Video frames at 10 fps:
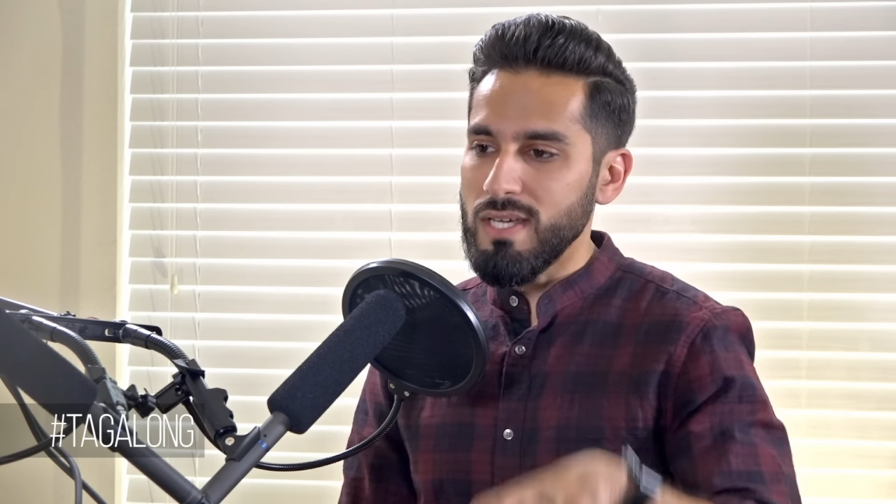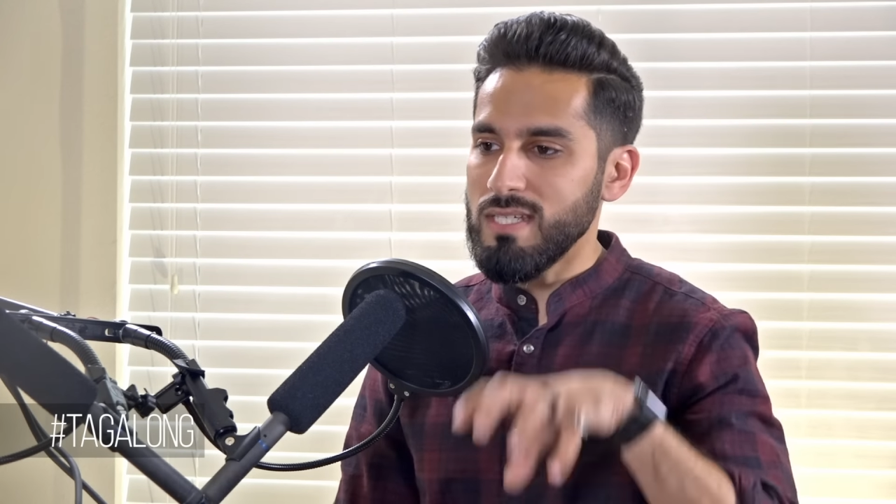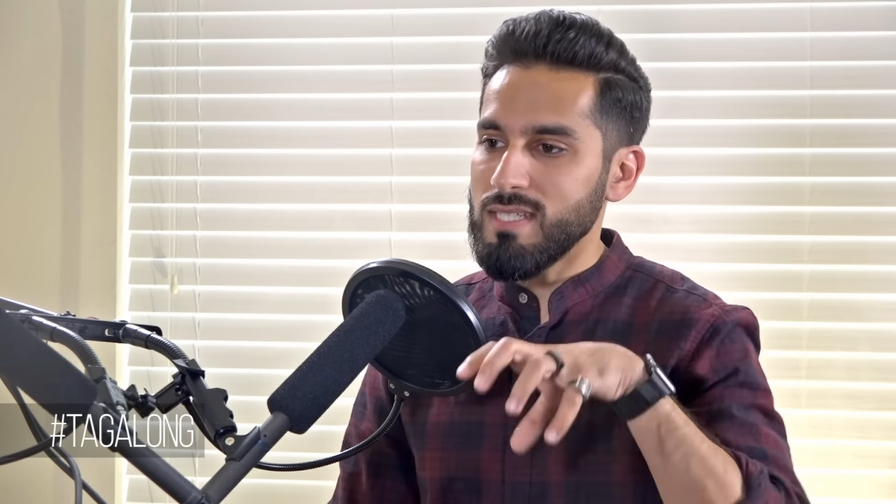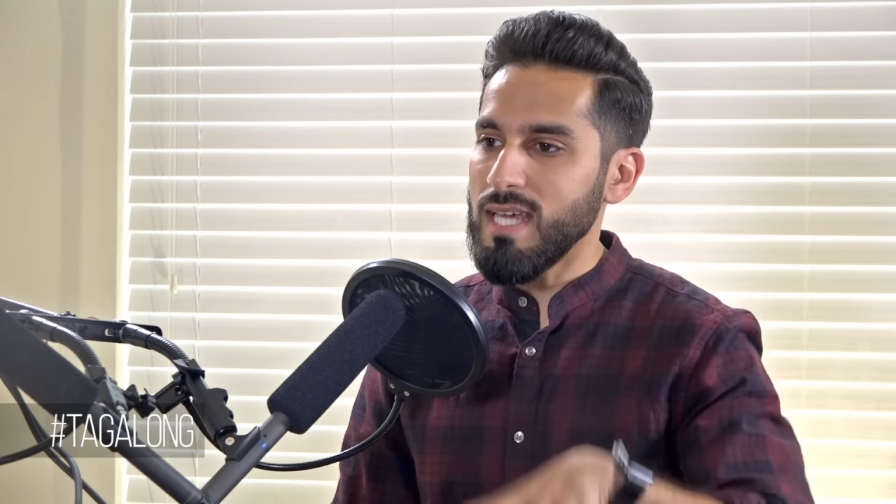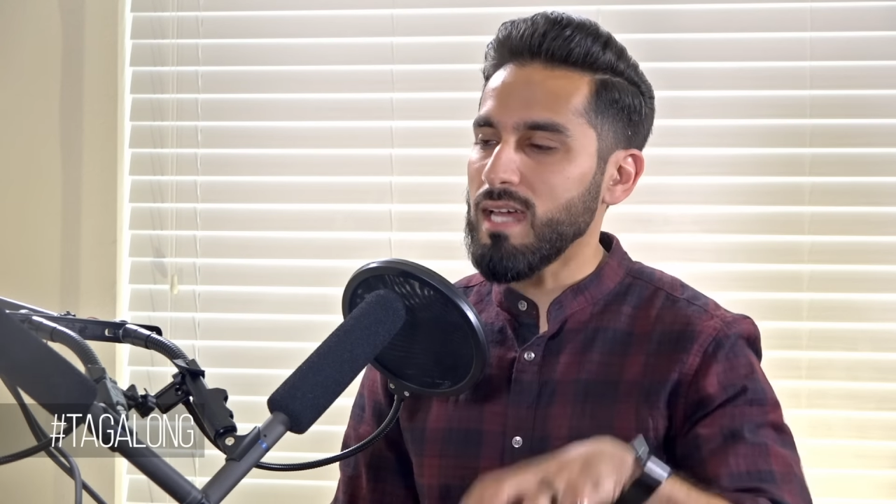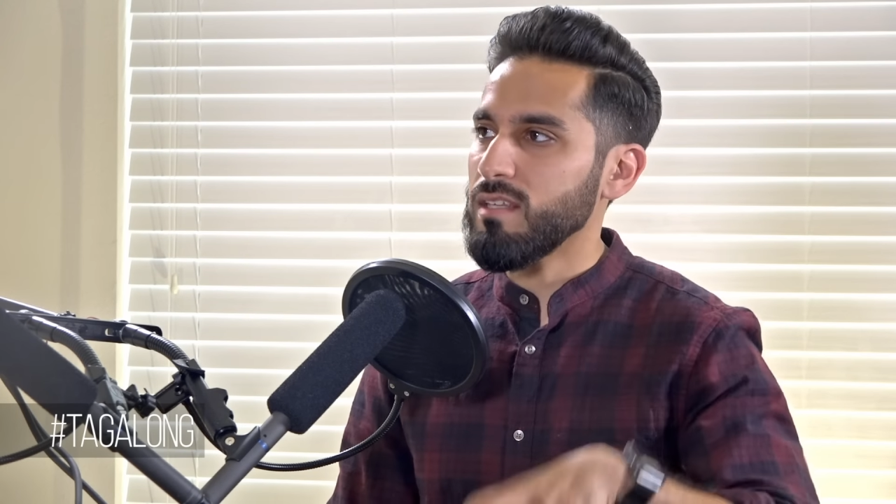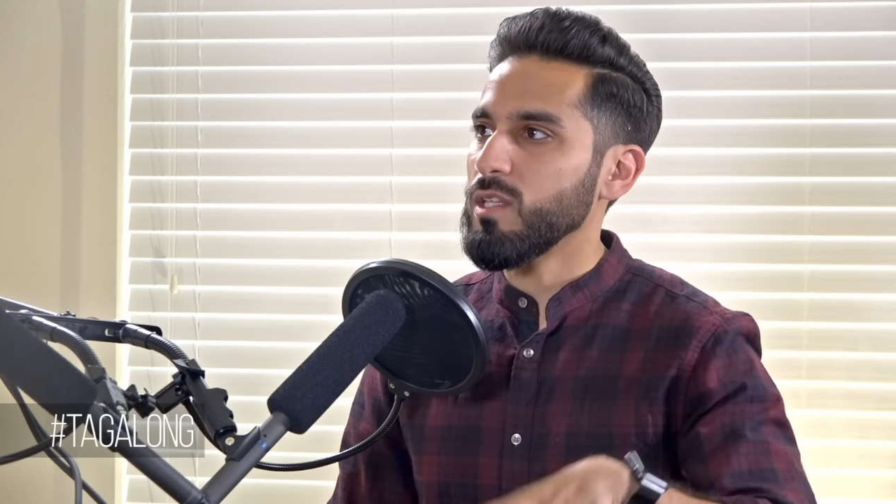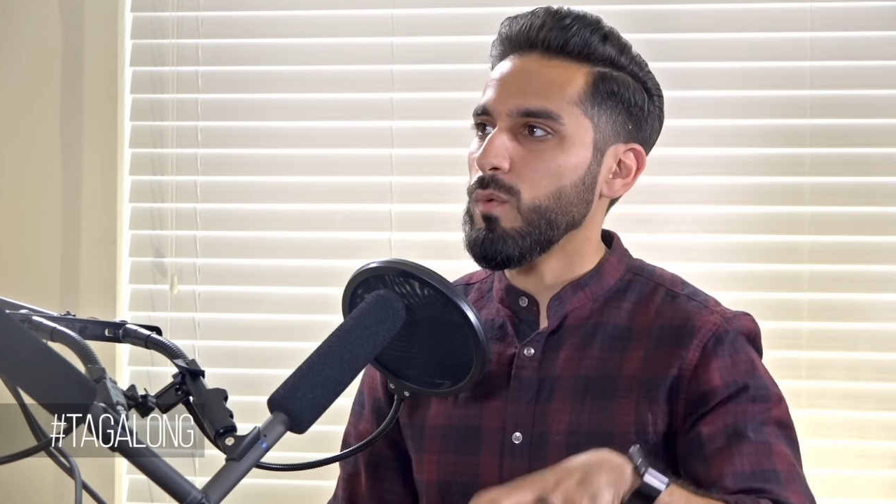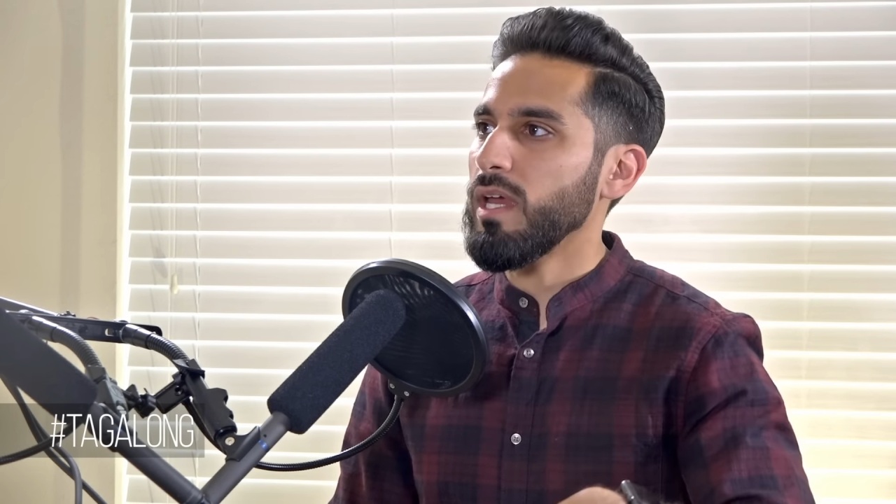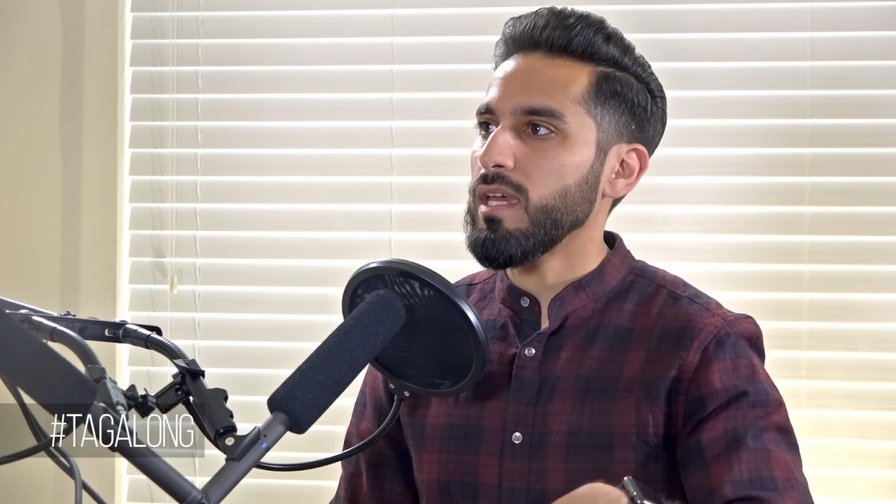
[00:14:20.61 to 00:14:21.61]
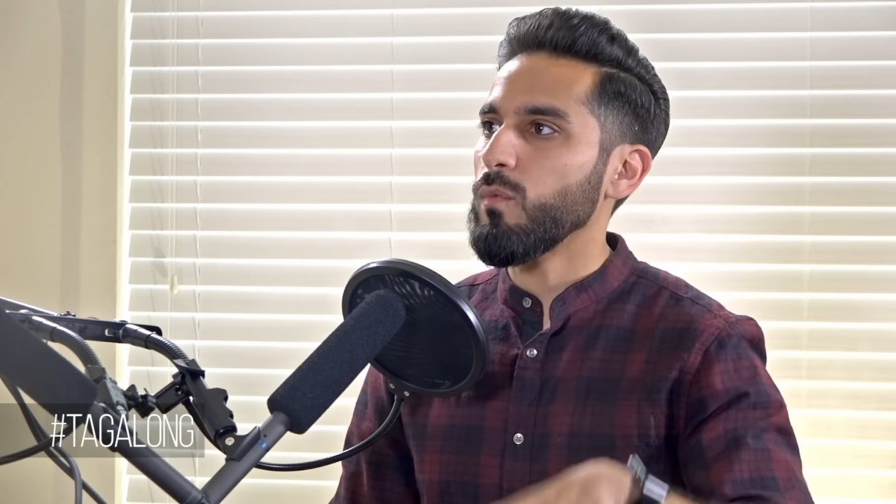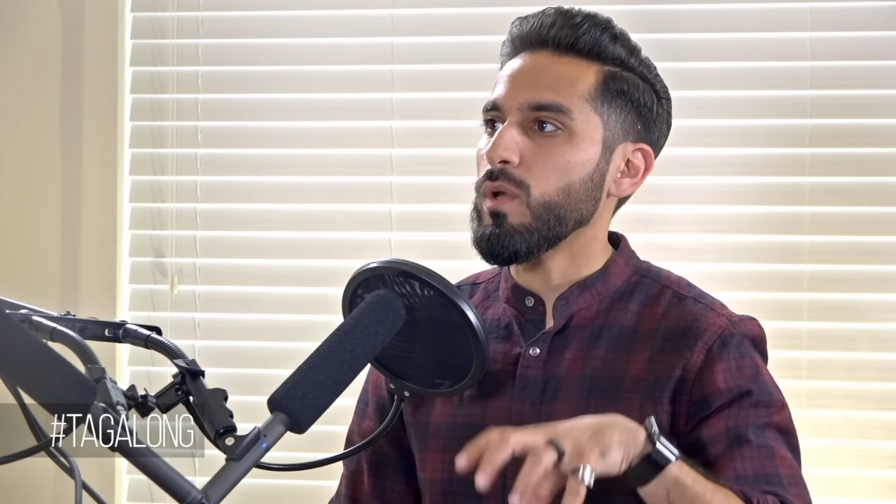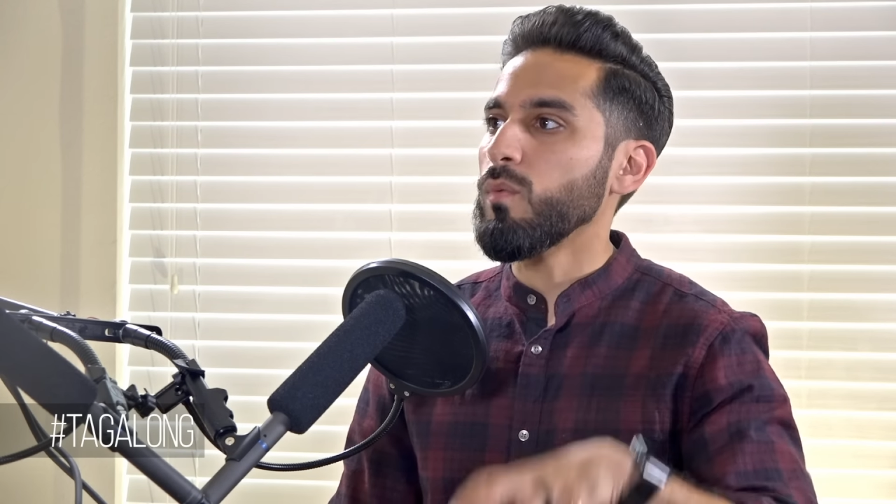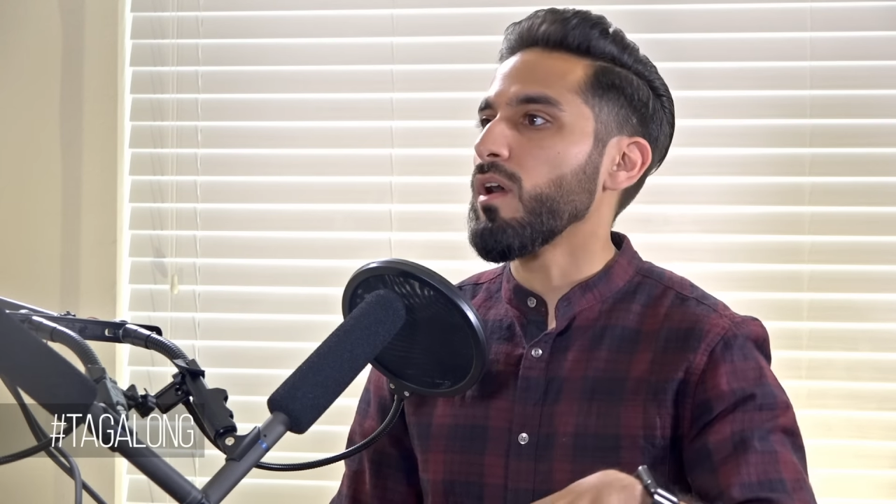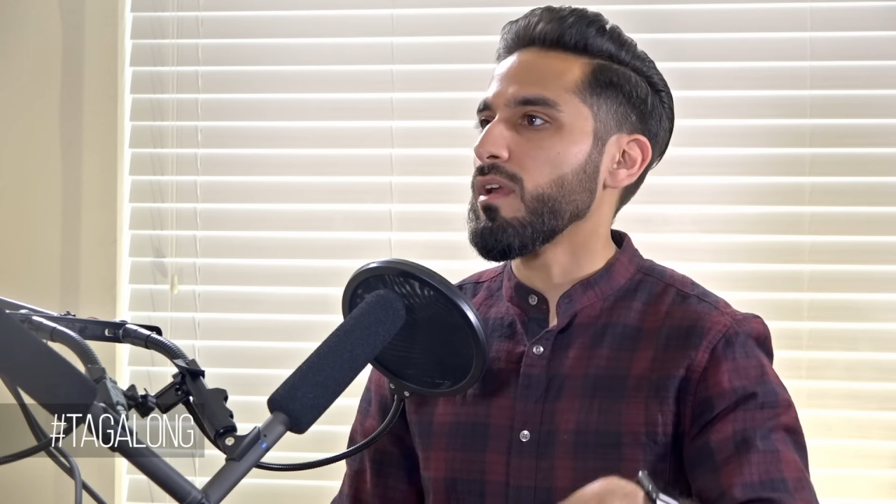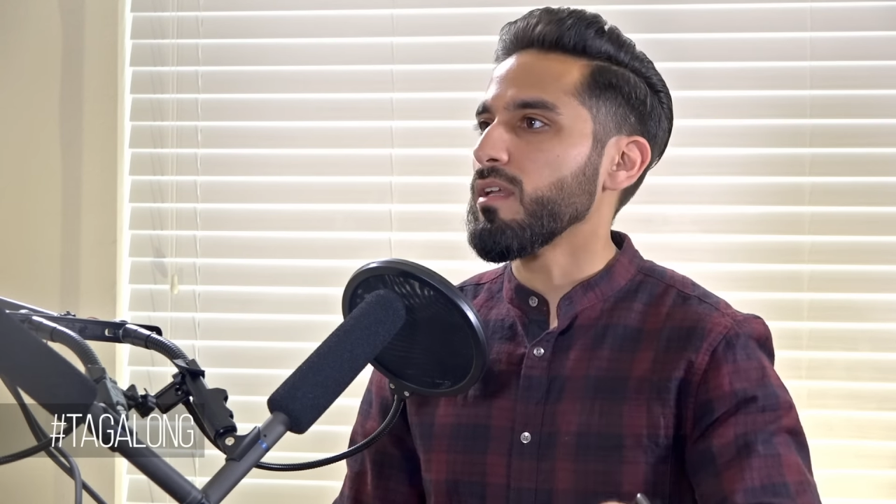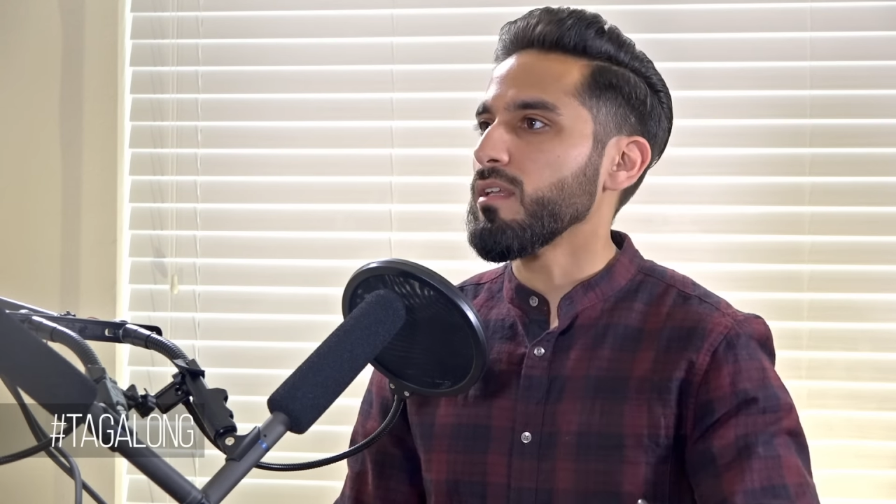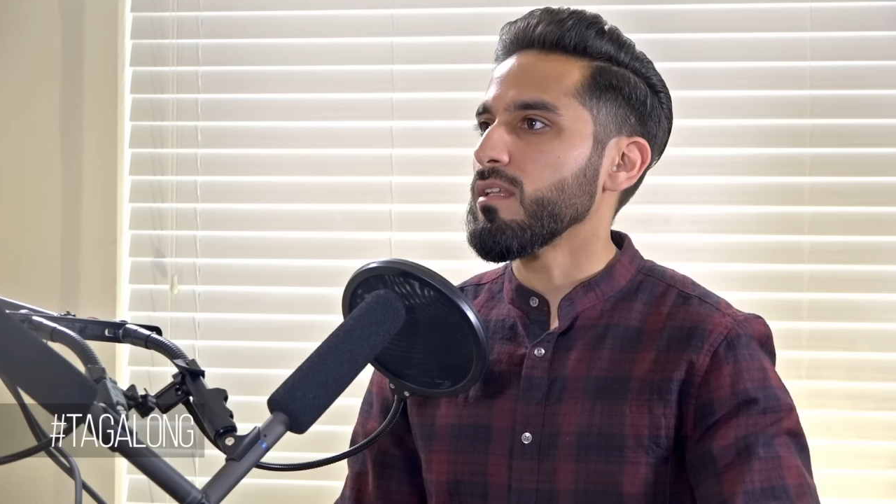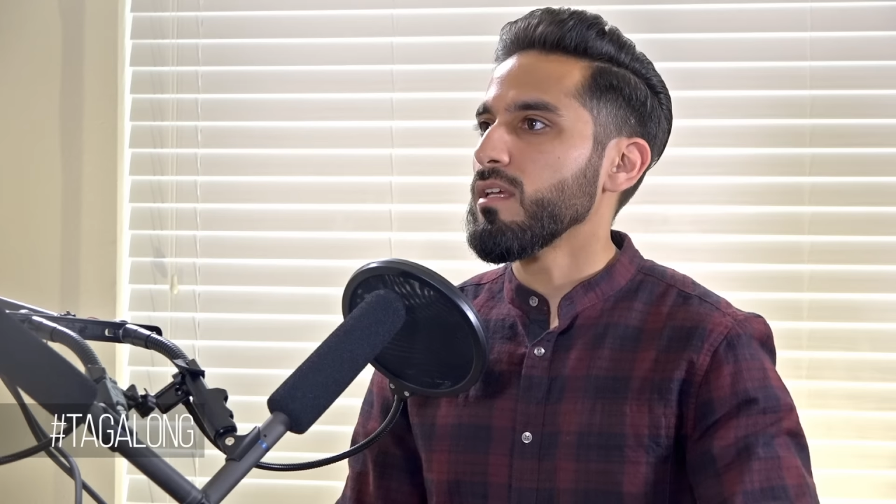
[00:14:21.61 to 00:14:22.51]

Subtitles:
exactly the way we wanted it.